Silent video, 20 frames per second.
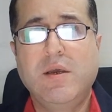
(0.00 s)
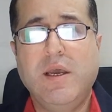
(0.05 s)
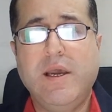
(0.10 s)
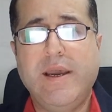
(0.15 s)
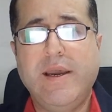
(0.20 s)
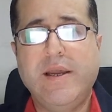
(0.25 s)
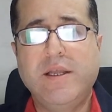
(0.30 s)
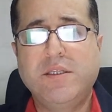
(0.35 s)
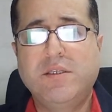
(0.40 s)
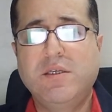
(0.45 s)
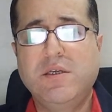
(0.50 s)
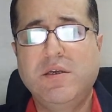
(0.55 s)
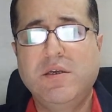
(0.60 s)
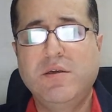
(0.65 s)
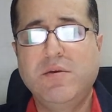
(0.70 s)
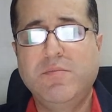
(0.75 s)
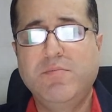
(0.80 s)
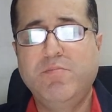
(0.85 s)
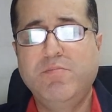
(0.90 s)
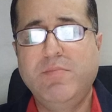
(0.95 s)
on. And
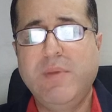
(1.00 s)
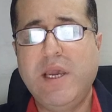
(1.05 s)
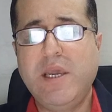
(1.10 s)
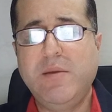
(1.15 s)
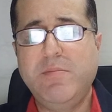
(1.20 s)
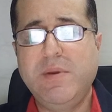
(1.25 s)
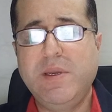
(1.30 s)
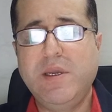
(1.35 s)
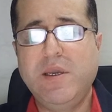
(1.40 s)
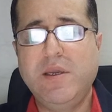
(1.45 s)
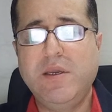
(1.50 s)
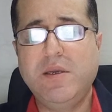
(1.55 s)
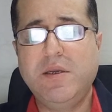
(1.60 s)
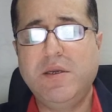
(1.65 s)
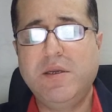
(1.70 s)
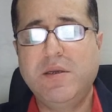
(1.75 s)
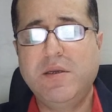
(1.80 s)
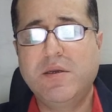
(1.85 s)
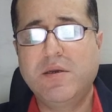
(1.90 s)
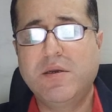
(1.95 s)

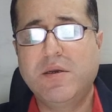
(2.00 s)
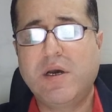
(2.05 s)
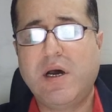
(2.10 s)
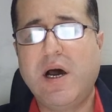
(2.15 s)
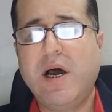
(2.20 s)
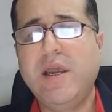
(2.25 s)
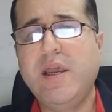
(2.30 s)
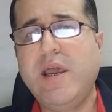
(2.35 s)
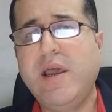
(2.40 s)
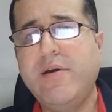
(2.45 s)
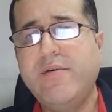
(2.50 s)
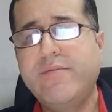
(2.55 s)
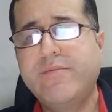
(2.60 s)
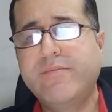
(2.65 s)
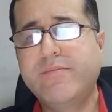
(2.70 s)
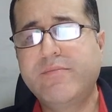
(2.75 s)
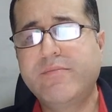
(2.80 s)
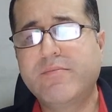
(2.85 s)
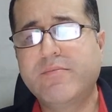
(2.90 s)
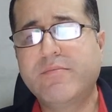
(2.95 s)
maybe I have
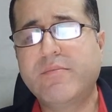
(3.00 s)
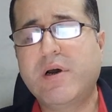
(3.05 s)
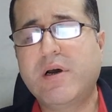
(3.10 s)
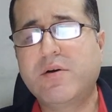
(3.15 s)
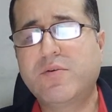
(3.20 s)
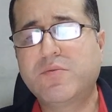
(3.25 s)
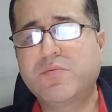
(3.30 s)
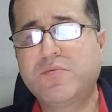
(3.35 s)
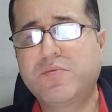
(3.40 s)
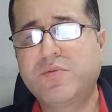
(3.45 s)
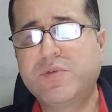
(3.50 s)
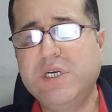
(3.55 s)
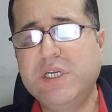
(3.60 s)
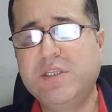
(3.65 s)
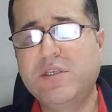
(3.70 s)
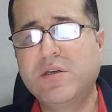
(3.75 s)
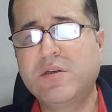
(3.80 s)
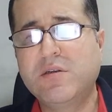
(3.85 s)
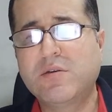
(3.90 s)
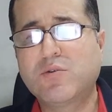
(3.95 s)

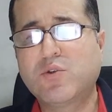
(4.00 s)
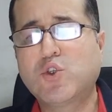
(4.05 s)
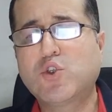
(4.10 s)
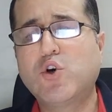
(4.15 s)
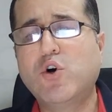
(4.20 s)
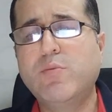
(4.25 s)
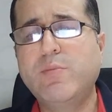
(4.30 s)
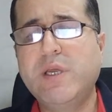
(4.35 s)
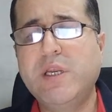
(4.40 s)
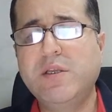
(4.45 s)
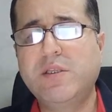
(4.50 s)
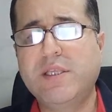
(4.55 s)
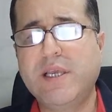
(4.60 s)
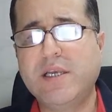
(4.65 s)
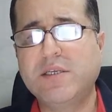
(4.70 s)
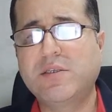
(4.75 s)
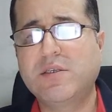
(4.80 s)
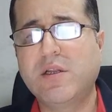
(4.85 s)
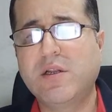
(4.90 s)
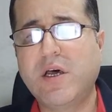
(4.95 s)
written so many
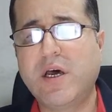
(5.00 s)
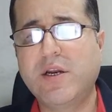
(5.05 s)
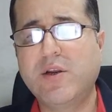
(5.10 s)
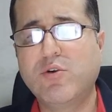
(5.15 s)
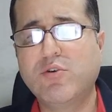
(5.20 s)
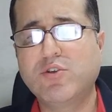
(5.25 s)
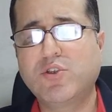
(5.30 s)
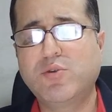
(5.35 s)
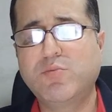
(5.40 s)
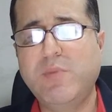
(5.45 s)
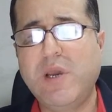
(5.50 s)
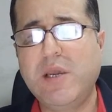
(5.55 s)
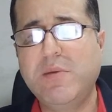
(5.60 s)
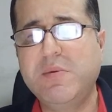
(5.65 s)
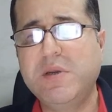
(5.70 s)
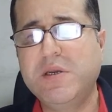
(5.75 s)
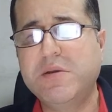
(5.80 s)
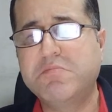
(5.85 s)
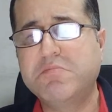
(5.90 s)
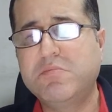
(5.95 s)
test scenarios,
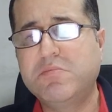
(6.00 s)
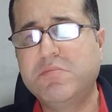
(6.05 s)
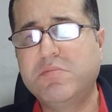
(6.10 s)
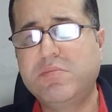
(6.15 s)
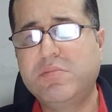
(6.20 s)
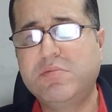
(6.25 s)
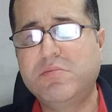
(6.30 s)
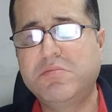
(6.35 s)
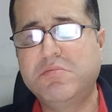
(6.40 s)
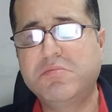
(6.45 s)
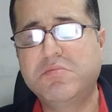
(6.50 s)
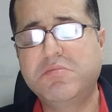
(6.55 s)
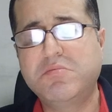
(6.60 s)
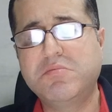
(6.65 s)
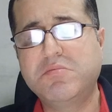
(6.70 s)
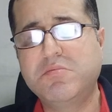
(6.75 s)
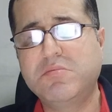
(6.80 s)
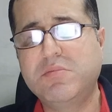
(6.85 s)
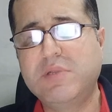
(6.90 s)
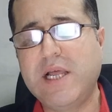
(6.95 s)
maybe
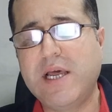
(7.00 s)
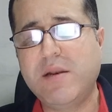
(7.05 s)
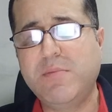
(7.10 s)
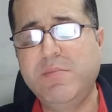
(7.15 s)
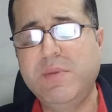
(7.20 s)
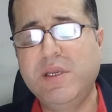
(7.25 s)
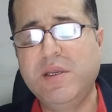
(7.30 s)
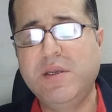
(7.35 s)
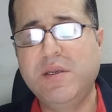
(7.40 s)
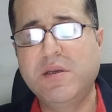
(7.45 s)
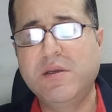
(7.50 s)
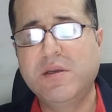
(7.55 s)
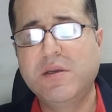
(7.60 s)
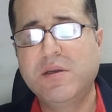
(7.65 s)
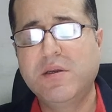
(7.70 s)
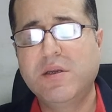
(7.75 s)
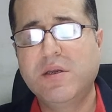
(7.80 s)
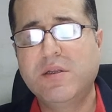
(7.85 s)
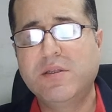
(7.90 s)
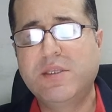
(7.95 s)
let me
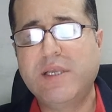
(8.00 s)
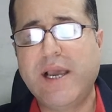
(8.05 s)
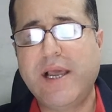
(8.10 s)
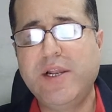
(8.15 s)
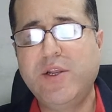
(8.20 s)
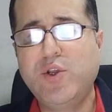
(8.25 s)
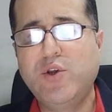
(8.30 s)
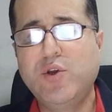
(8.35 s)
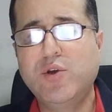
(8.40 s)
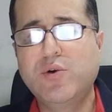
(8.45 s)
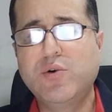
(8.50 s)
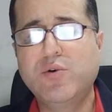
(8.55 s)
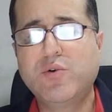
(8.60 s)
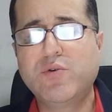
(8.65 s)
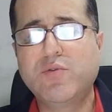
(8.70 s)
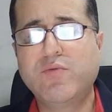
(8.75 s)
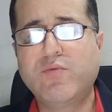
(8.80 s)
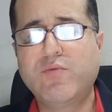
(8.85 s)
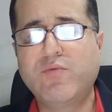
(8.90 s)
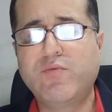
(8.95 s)
tell you
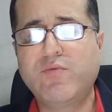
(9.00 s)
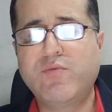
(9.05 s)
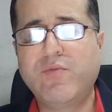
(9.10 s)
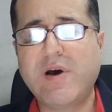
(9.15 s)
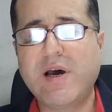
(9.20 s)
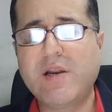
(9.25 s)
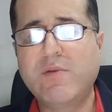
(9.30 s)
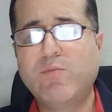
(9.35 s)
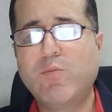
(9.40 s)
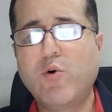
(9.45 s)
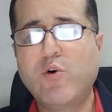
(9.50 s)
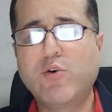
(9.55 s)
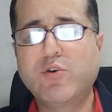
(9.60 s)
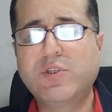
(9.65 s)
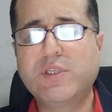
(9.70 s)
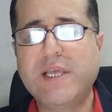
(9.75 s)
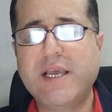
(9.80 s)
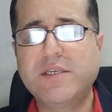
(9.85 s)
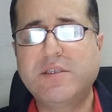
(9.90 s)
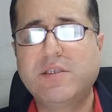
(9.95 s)
one more
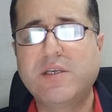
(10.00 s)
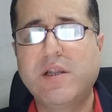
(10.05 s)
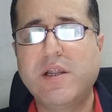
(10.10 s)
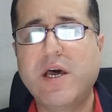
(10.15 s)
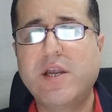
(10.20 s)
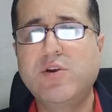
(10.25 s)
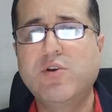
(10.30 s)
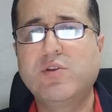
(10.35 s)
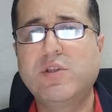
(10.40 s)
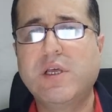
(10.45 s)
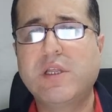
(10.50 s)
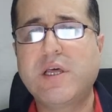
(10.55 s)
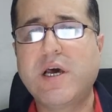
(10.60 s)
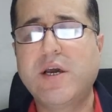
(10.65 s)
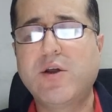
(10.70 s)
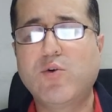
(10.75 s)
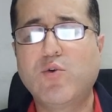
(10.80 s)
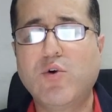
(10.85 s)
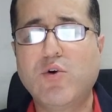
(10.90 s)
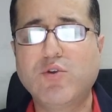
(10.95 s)
test scenario that I
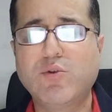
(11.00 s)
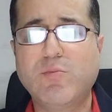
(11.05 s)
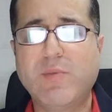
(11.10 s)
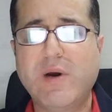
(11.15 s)
wrote